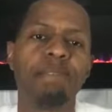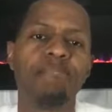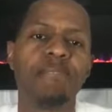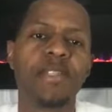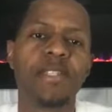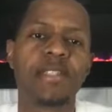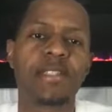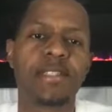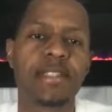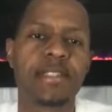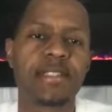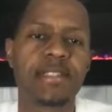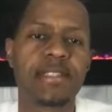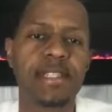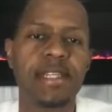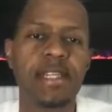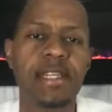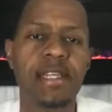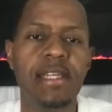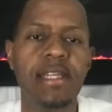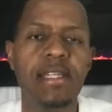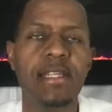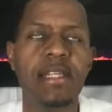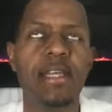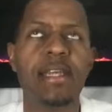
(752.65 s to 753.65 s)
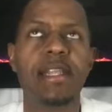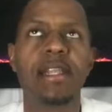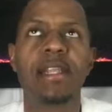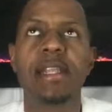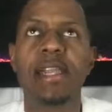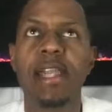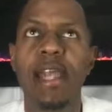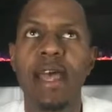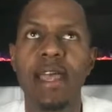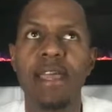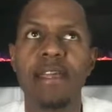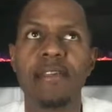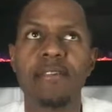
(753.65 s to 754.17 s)
To succeed in
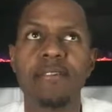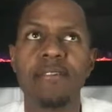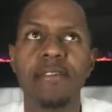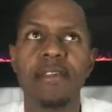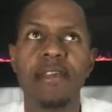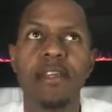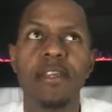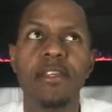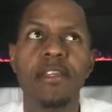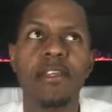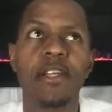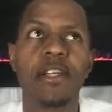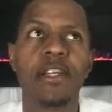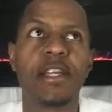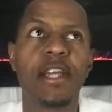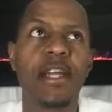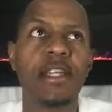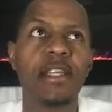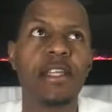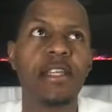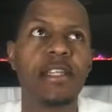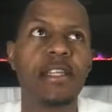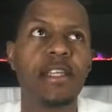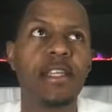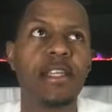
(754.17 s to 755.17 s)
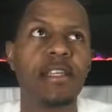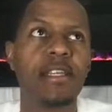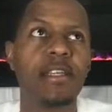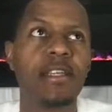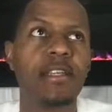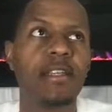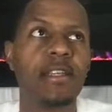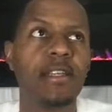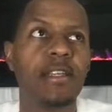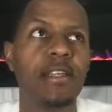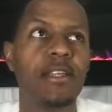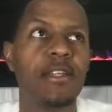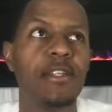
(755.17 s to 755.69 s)
life, you're going to
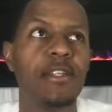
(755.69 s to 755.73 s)
need,